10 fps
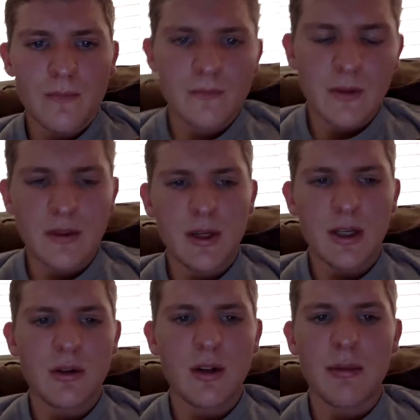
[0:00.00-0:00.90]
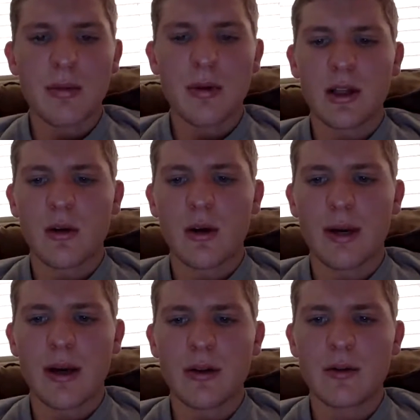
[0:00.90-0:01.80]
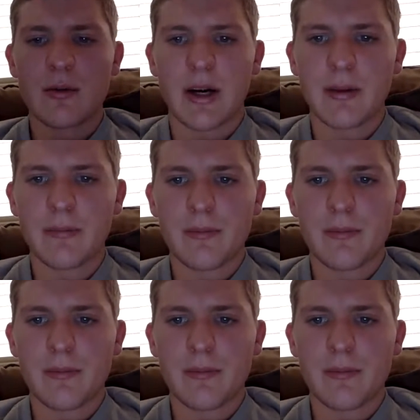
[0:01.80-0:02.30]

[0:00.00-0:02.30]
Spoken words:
Because we can do the upper and lower bound, right?